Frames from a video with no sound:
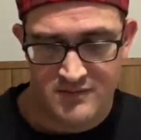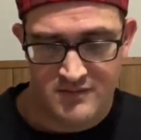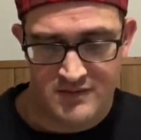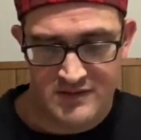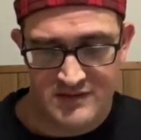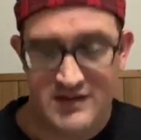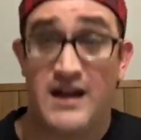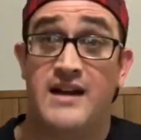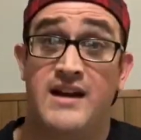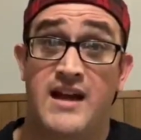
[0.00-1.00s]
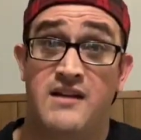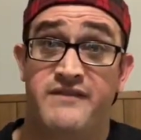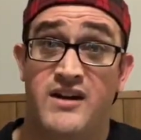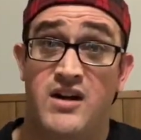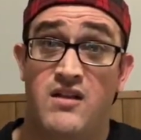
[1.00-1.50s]
This has got a
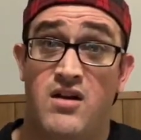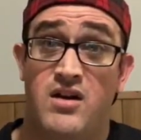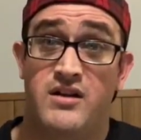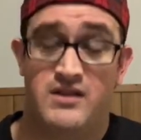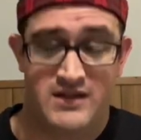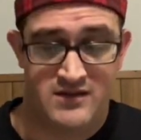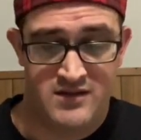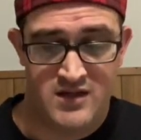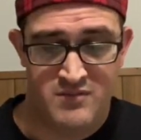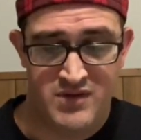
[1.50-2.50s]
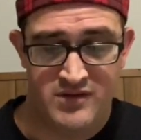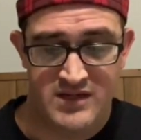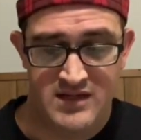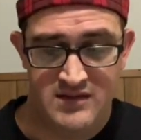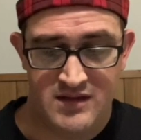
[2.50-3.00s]
very long
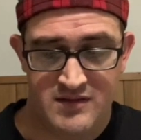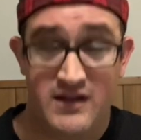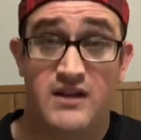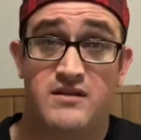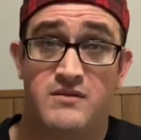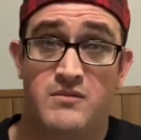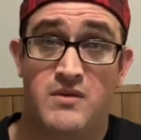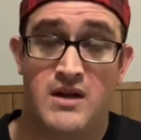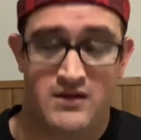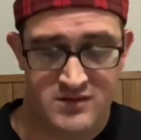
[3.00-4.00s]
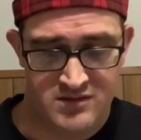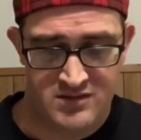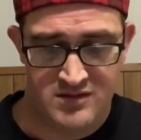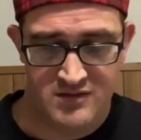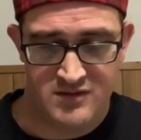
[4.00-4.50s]
ability. I think it
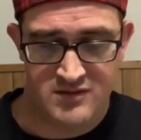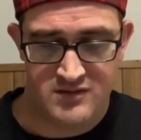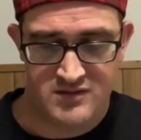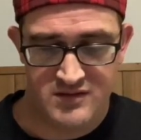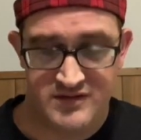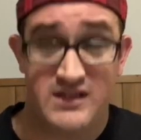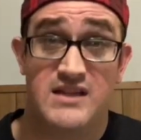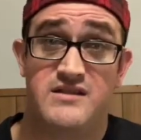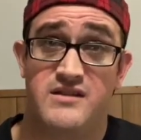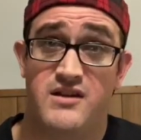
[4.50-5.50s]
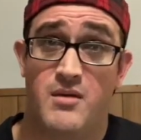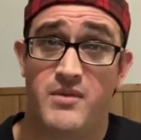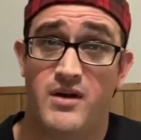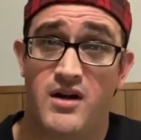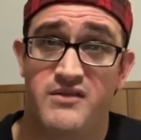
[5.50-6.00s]
succeeds the
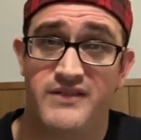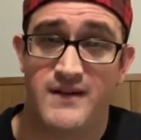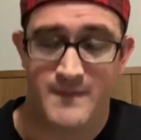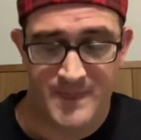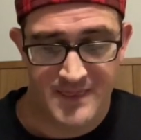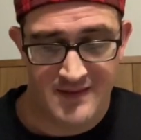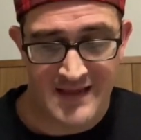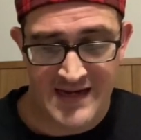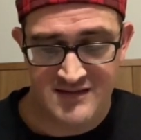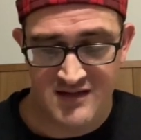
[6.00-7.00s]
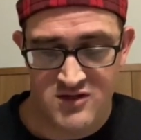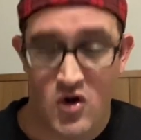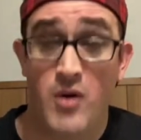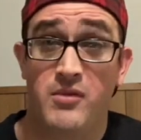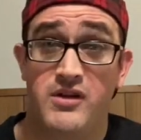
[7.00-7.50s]
number of lines they
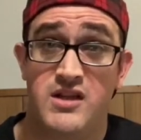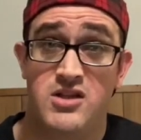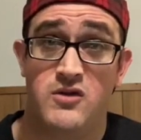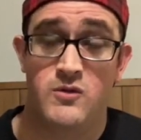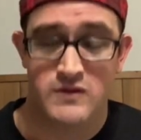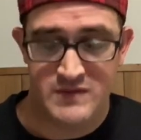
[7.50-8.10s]
normally use,